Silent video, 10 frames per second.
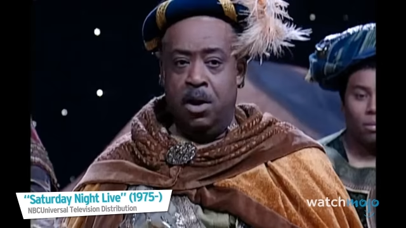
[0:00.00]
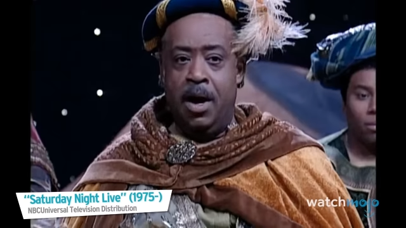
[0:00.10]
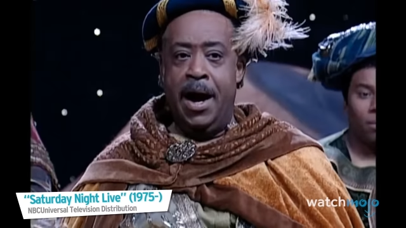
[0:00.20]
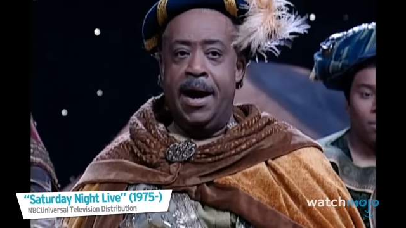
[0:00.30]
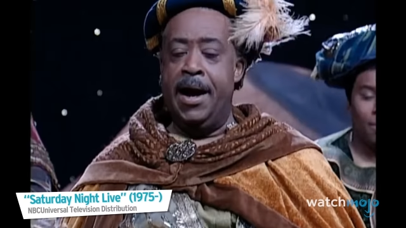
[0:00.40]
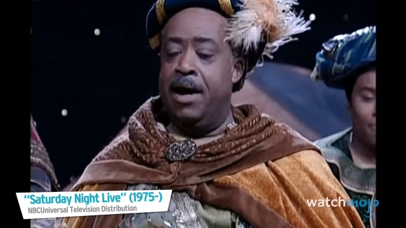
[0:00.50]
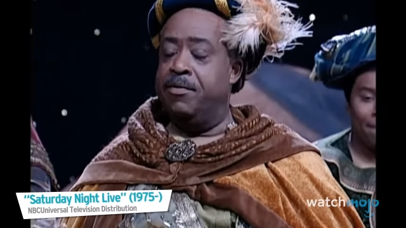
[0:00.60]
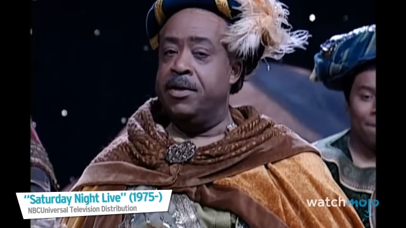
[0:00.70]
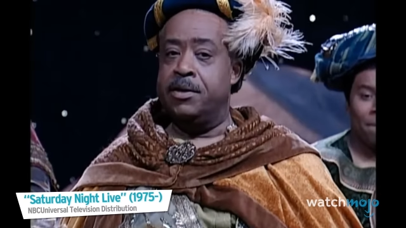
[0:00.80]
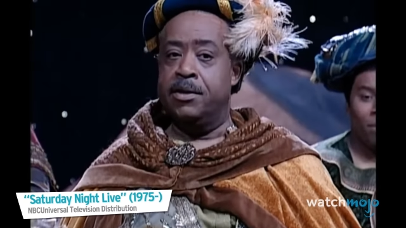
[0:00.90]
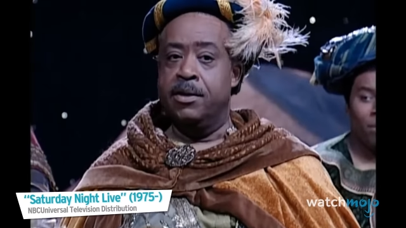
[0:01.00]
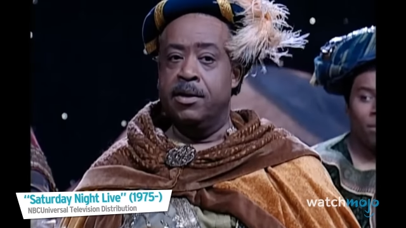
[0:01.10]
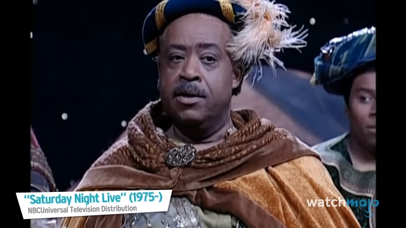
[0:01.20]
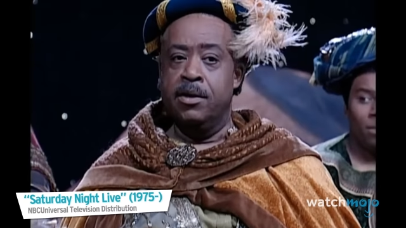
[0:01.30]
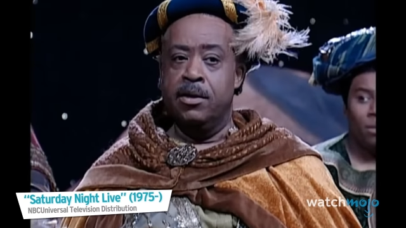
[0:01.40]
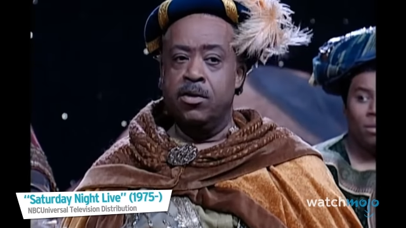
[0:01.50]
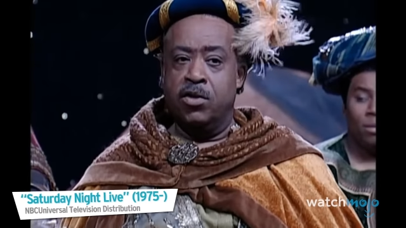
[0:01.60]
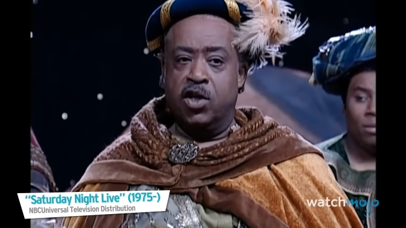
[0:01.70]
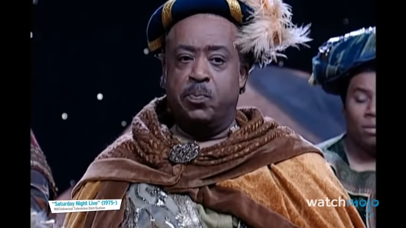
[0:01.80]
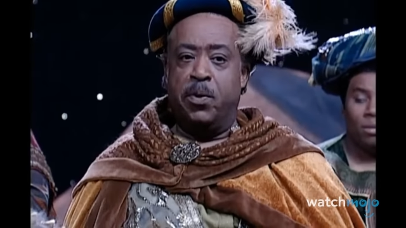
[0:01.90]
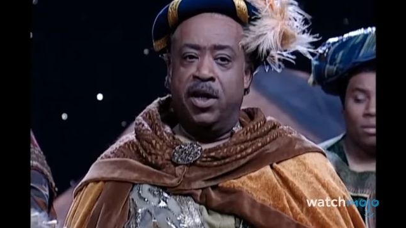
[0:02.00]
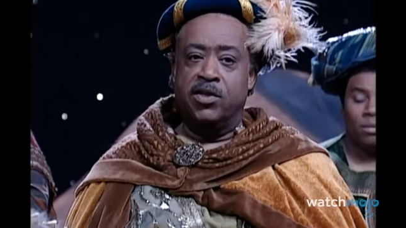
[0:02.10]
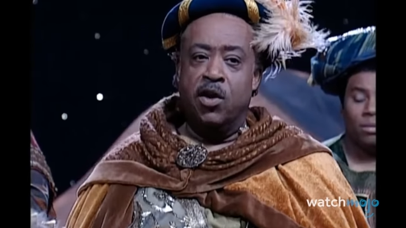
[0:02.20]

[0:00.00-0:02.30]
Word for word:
Speaker 1: No, I haven't. You just pull us